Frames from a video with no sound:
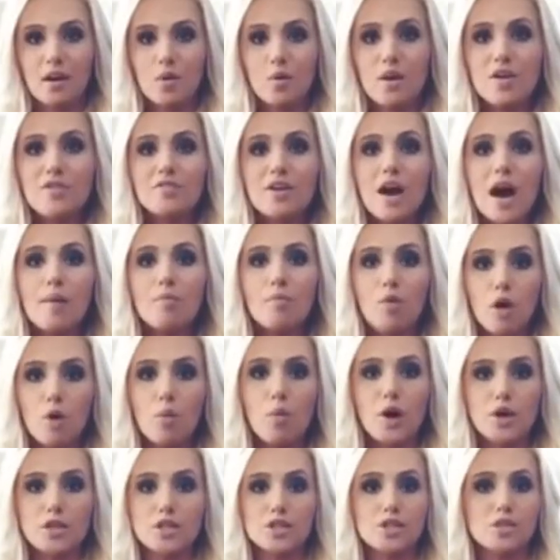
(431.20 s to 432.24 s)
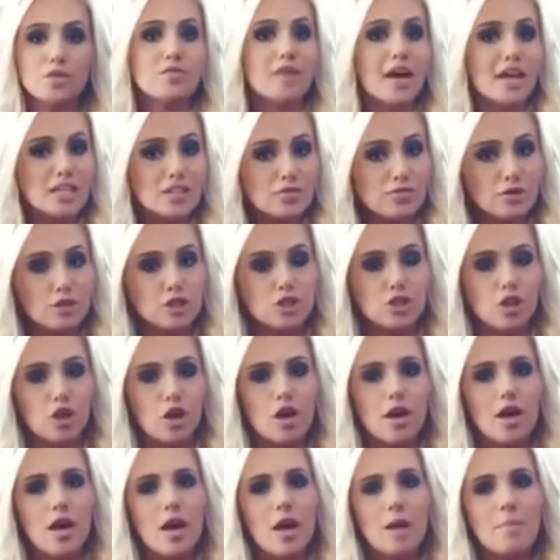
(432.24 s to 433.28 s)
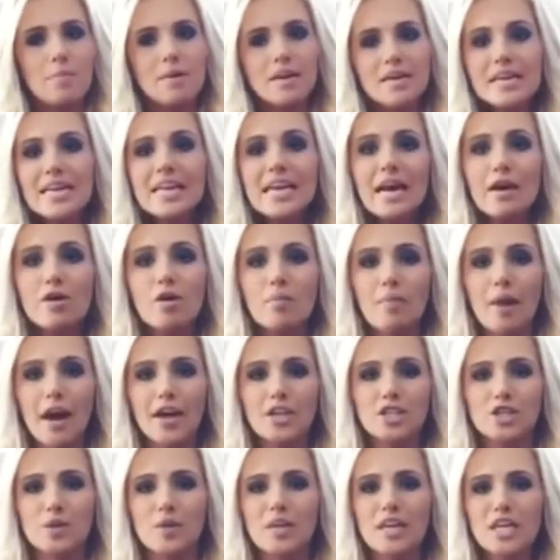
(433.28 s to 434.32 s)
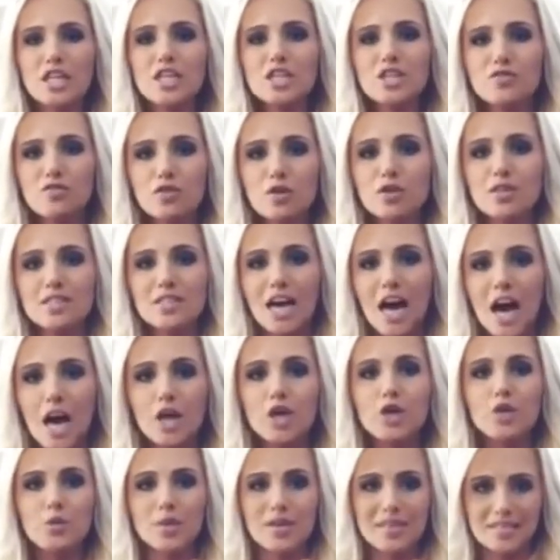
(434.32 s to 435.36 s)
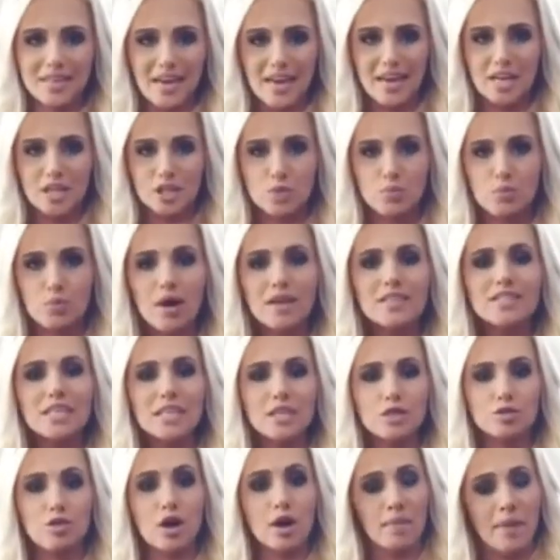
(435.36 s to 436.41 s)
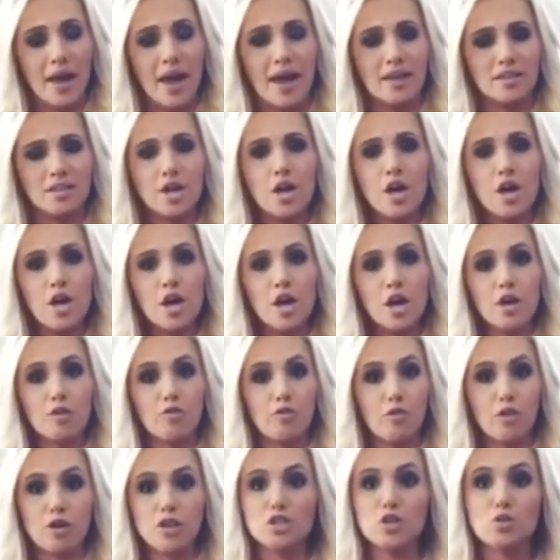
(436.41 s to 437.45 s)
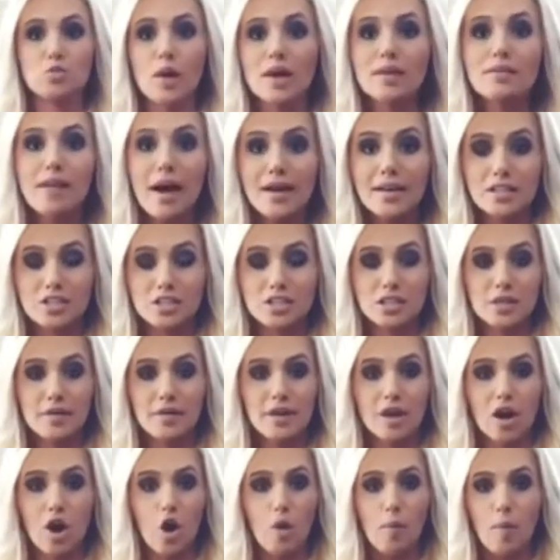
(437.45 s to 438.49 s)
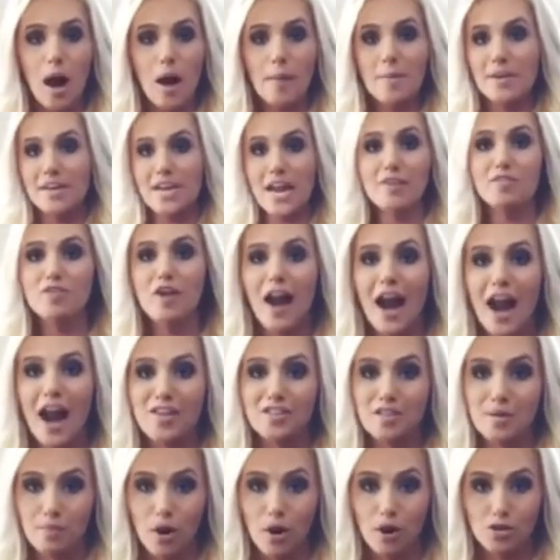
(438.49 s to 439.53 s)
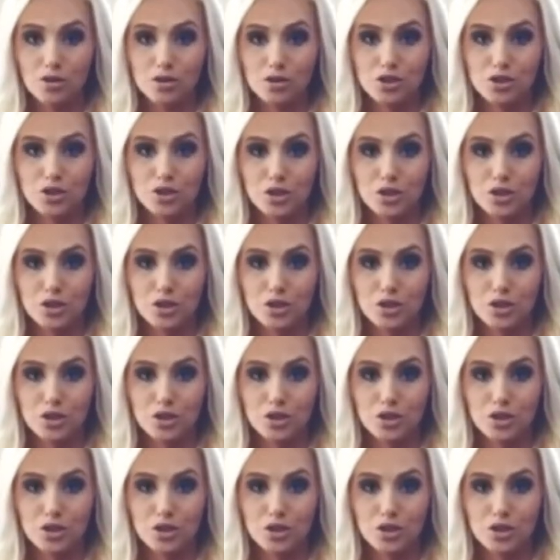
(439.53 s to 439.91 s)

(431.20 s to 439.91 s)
We've got more work to do, that's for sure. But need I remind you, in his first 100 days, President Trump has enforced a red line in Syria Obama never had the balls to